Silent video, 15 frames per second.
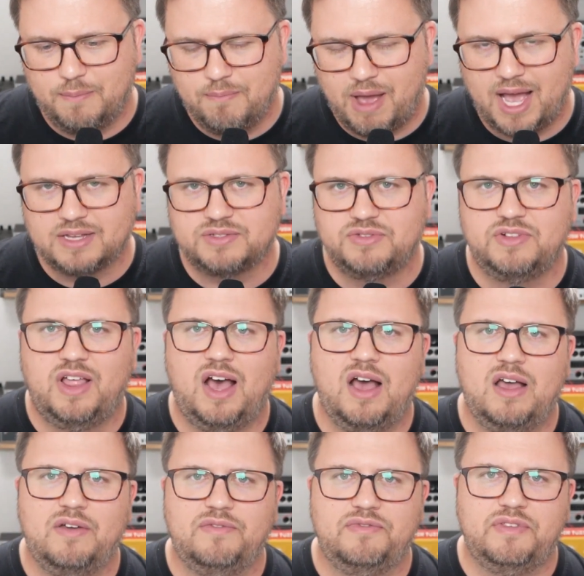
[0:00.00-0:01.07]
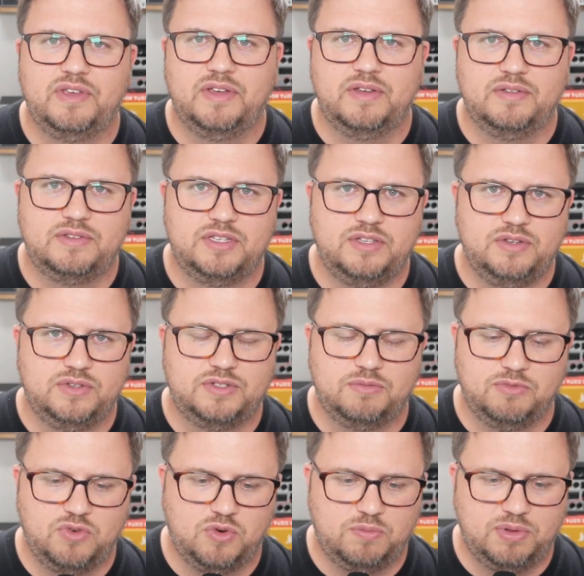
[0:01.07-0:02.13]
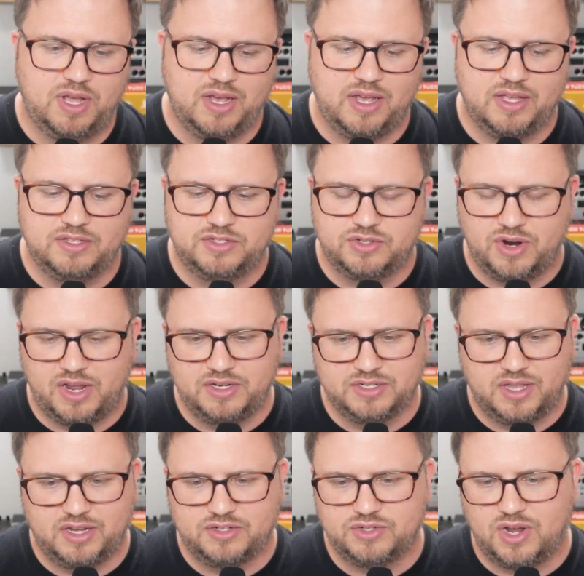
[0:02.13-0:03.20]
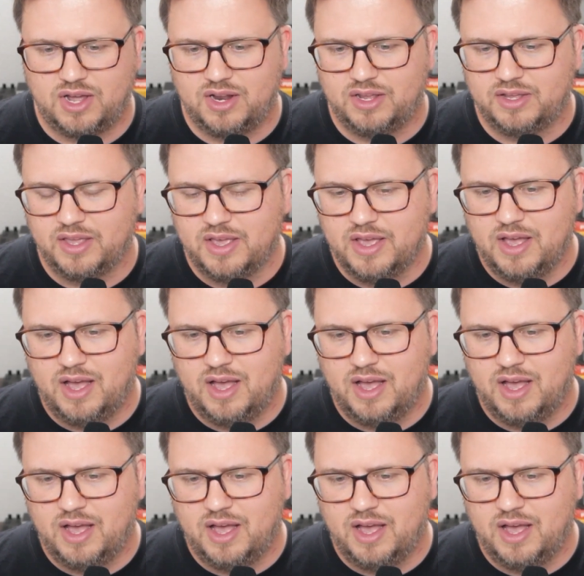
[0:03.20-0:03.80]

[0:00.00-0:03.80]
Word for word: Max for Live to to use some cool plugins, Strange Electronic,